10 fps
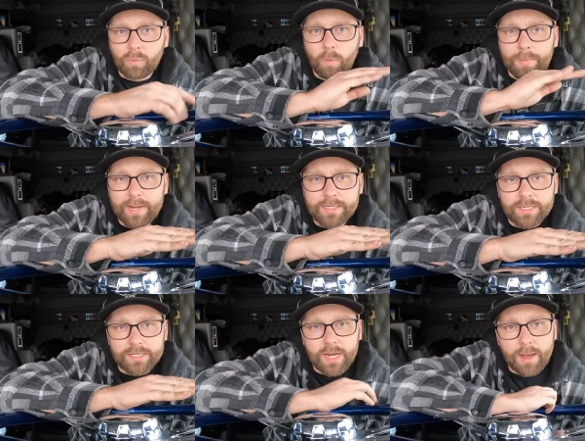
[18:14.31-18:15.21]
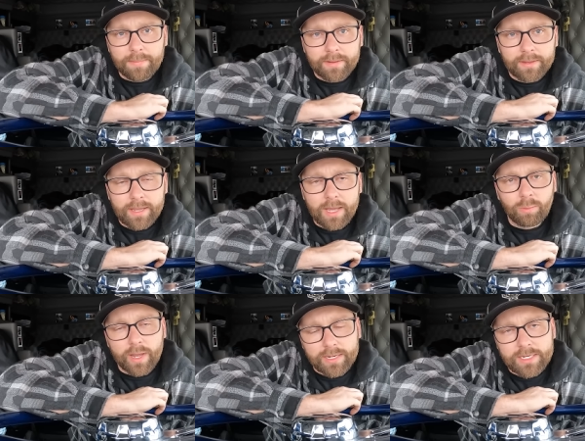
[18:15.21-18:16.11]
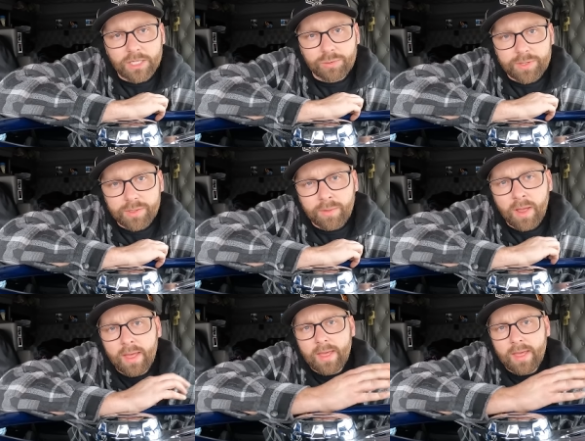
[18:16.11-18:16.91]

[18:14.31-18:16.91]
We'll pin it to the top and we'll get in touch with you.